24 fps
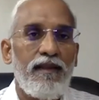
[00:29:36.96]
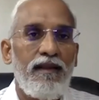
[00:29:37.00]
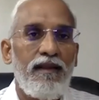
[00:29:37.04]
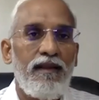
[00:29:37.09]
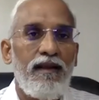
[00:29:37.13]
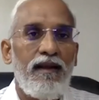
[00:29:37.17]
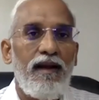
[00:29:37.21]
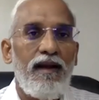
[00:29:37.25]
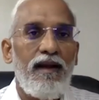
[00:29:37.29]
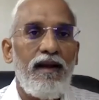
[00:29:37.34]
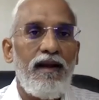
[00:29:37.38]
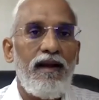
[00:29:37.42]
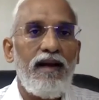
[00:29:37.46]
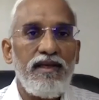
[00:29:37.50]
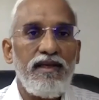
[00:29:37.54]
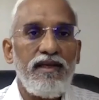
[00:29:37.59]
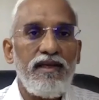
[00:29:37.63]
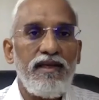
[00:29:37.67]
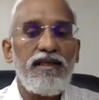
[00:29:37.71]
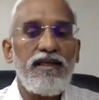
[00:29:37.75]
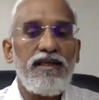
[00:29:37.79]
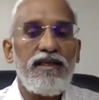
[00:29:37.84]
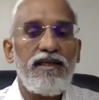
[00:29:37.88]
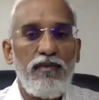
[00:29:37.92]
And when I
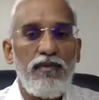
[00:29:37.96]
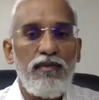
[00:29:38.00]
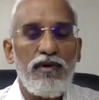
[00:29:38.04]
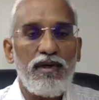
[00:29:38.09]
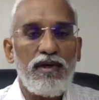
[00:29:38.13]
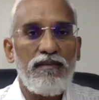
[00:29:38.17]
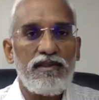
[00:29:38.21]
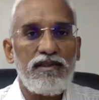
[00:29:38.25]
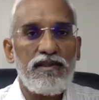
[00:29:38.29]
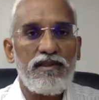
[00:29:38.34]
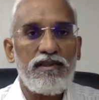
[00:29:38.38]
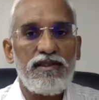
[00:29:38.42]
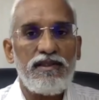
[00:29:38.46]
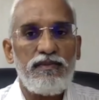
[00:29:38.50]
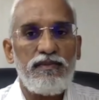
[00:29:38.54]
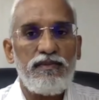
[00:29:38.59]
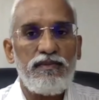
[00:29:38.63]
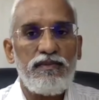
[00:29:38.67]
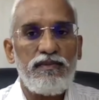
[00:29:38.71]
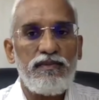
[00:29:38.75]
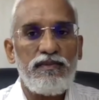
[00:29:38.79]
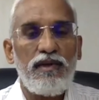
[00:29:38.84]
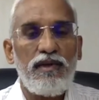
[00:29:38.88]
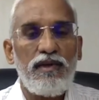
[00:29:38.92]
said about commercial
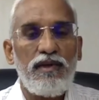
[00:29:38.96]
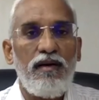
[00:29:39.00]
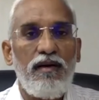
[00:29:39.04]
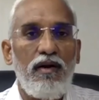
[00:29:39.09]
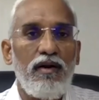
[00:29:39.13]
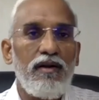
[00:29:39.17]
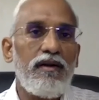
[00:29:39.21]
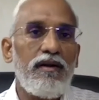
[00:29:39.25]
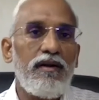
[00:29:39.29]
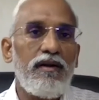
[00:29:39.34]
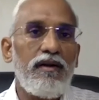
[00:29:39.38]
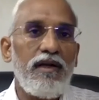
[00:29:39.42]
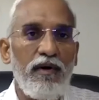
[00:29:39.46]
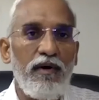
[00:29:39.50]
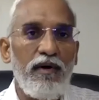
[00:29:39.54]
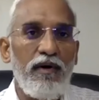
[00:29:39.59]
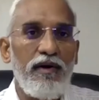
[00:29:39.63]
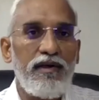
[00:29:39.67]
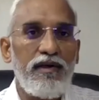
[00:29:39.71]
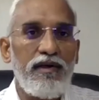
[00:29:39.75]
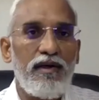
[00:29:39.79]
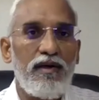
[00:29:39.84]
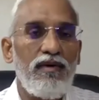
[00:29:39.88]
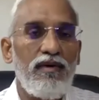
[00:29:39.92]
dispute, I already pointed
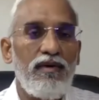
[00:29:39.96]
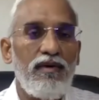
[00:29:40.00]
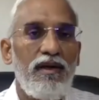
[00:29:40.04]
out,